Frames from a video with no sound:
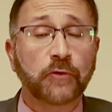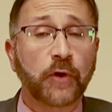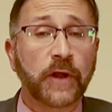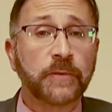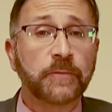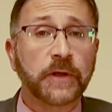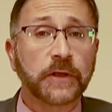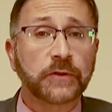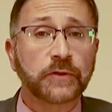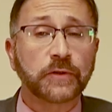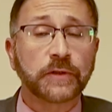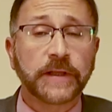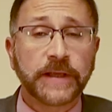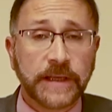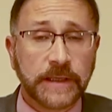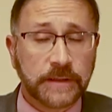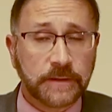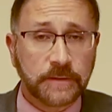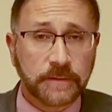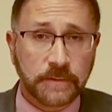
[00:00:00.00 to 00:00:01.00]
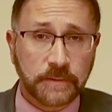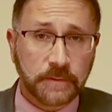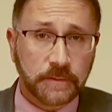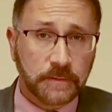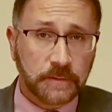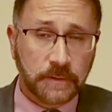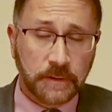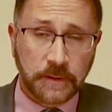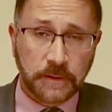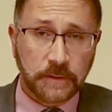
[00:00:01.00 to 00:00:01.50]
Arabia to lead
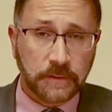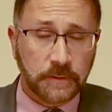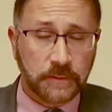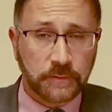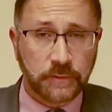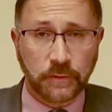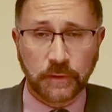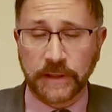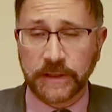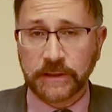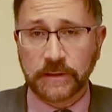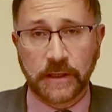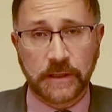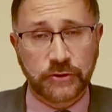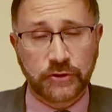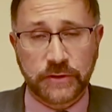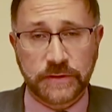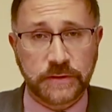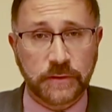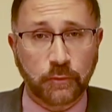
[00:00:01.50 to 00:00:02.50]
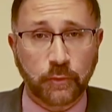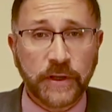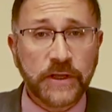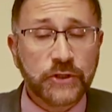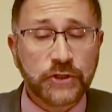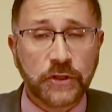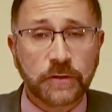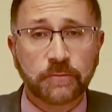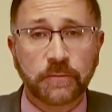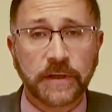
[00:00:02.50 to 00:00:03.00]
not just the
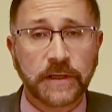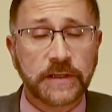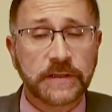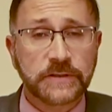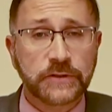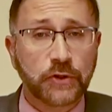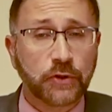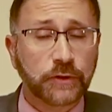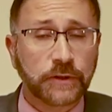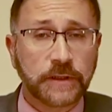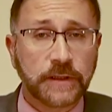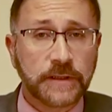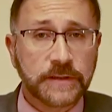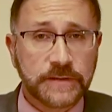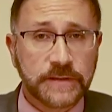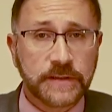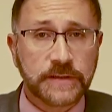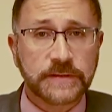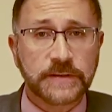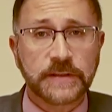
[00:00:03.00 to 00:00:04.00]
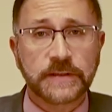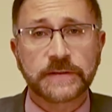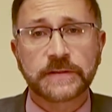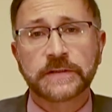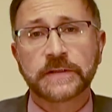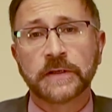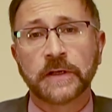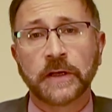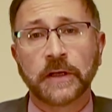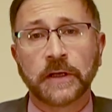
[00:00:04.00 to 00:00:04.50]
region, but in certain
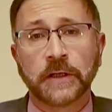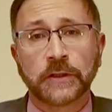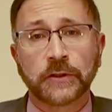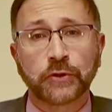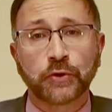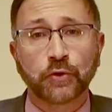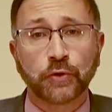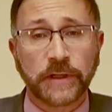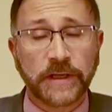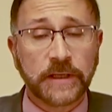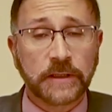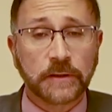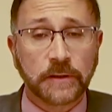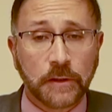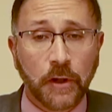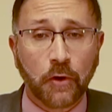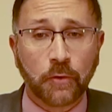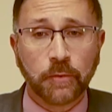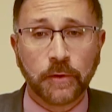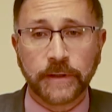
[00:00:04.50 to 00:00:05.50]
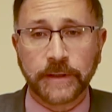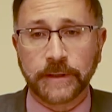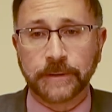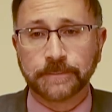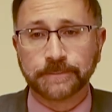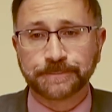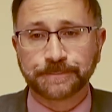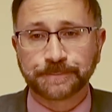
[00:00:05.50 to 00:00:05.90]
instances, to lead globally